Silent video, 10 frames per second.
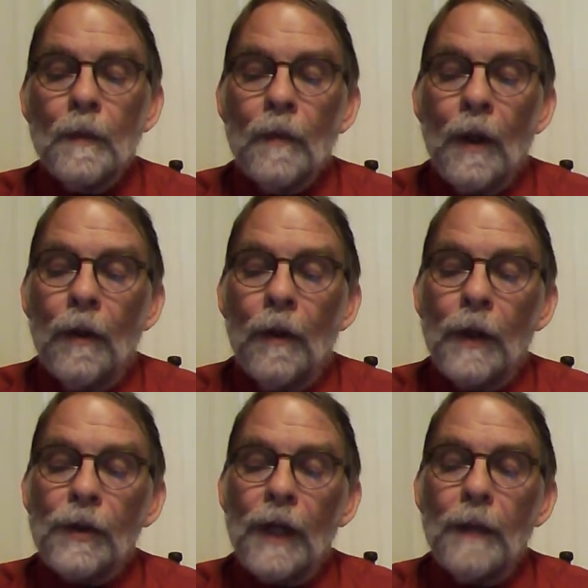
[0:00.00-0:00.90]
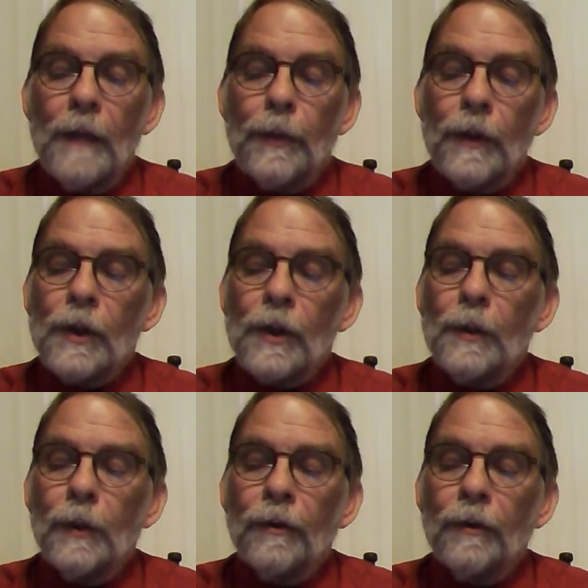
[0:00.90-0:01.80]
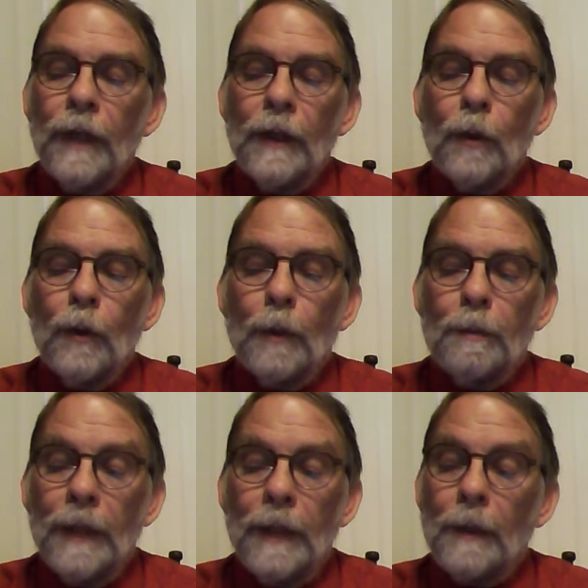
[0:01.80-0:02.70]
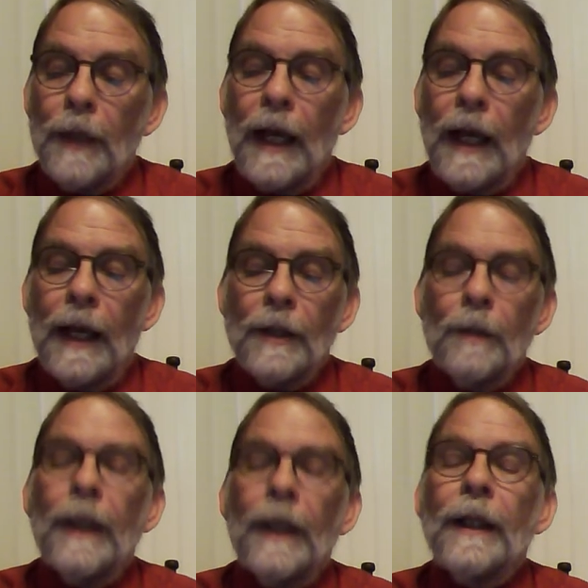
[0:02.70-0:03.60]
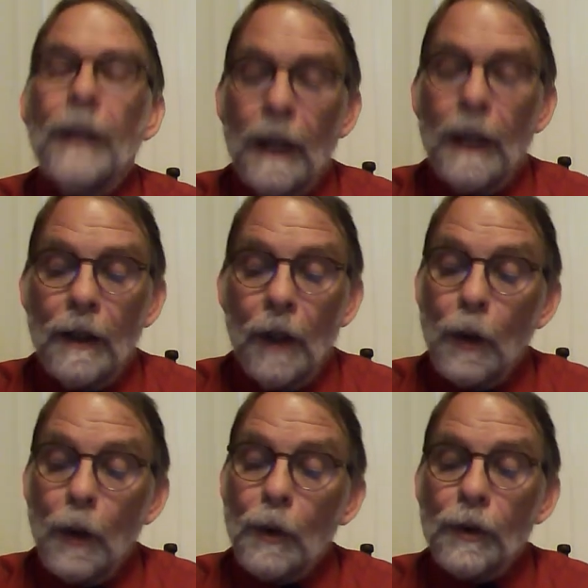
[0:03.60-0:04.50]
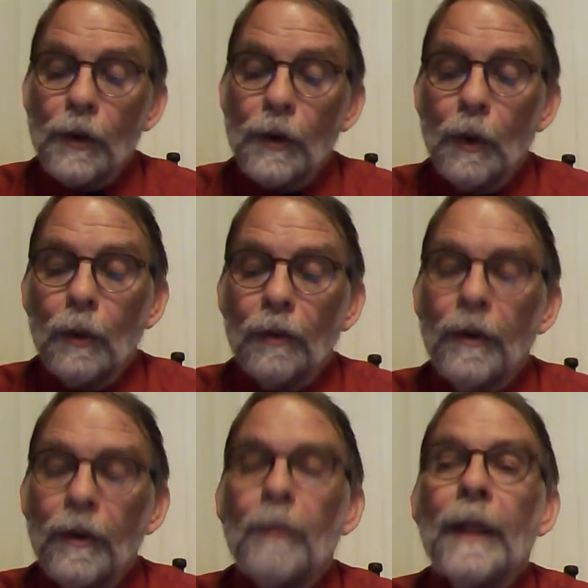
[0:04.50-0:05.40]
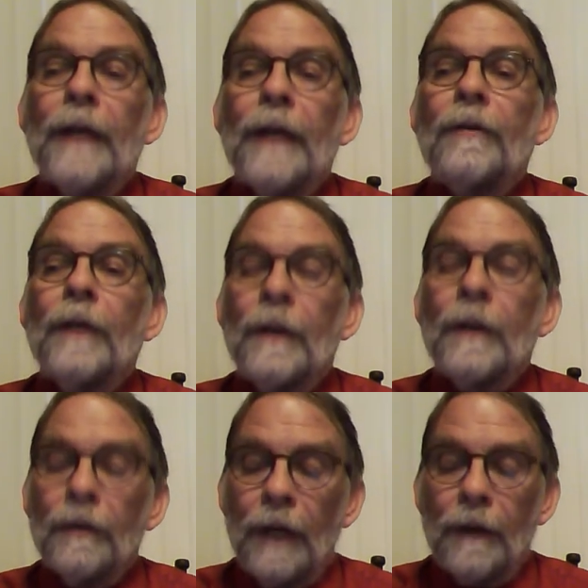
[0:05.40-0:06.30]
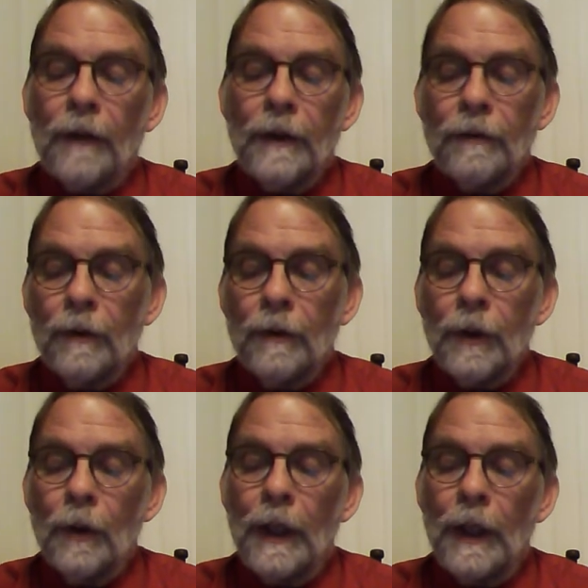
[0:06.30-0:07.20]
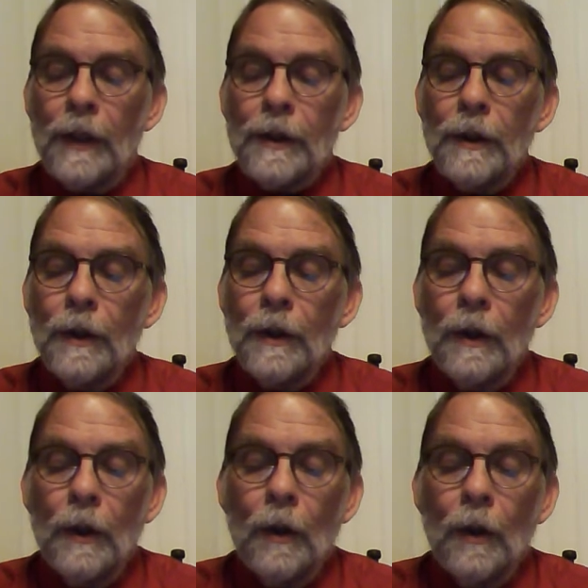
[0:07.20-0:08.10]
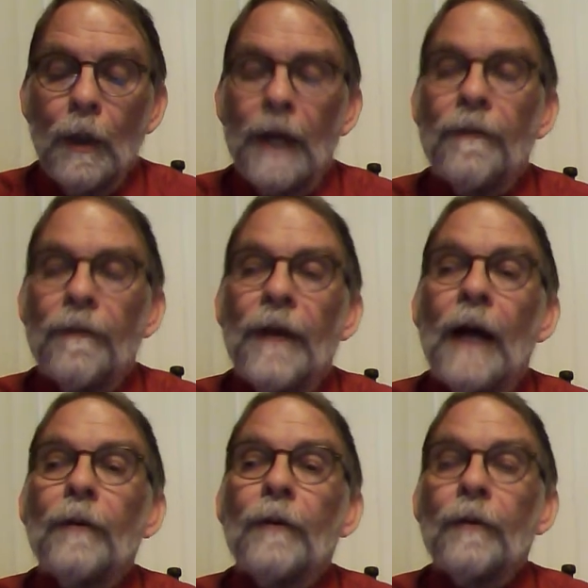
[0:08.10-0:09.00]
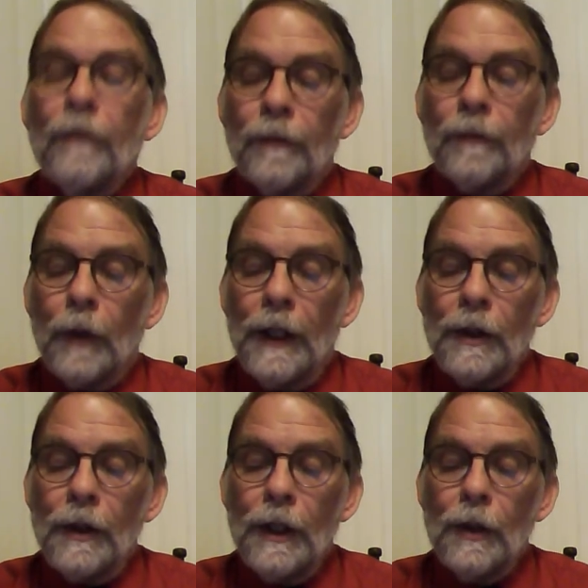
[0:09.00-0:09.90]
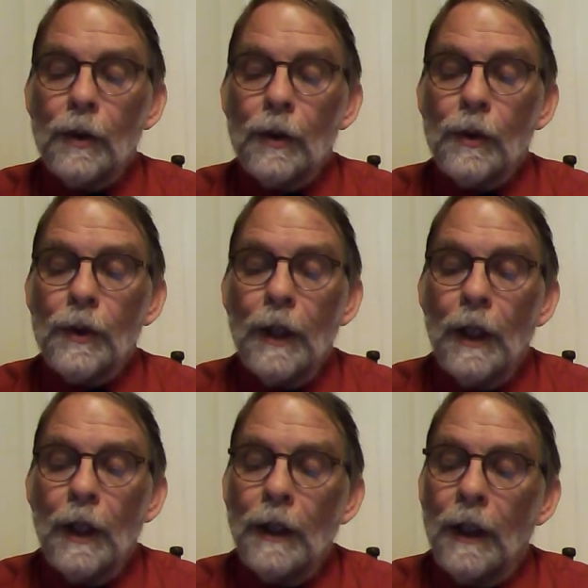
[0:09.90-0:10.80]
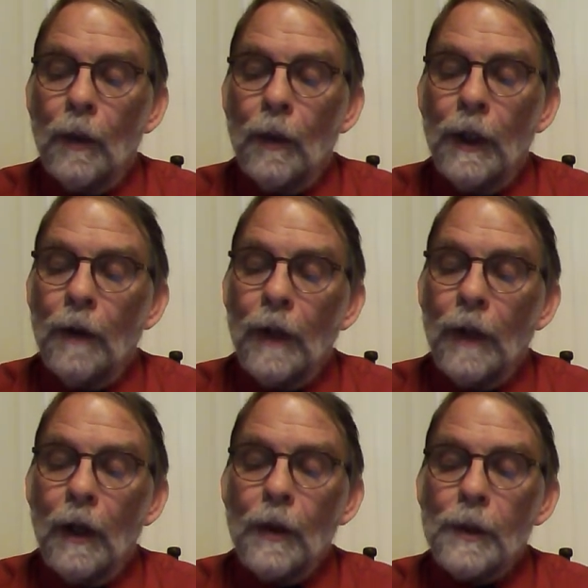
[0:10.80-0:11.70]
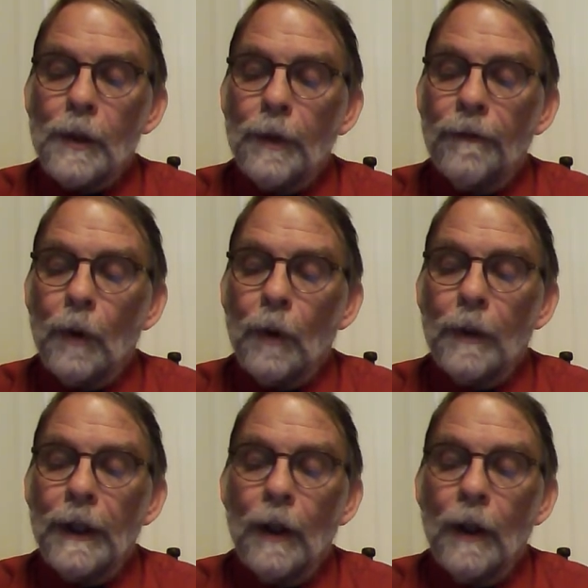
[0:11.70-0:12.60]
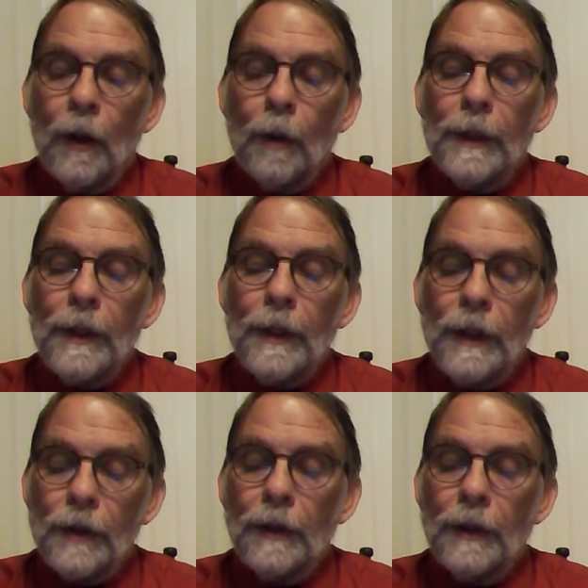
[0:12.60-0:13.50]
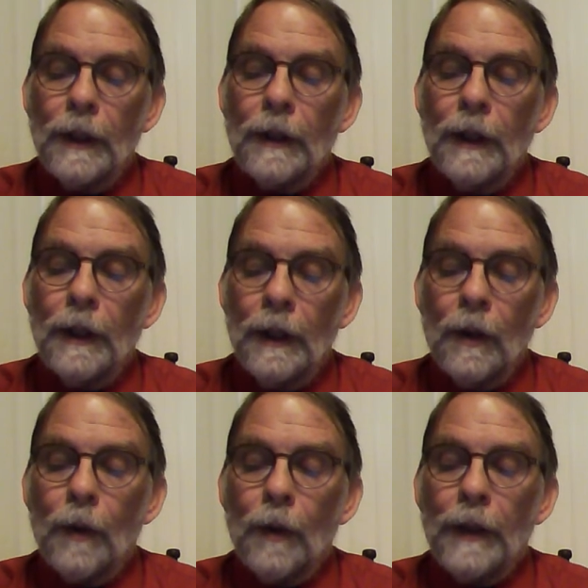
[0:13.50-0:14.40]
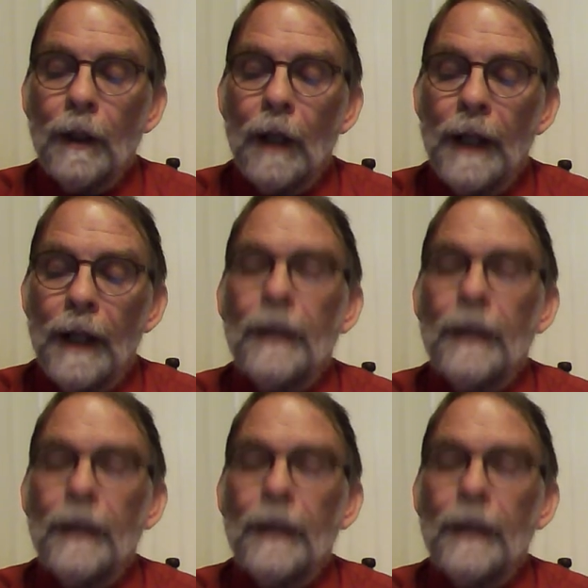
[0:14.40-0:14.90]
Those same principles need to be applied to making our local schools the best in the southeastern U.S. We have thousands of great teachers, yet we are the lowest performing urban district in North Carolina,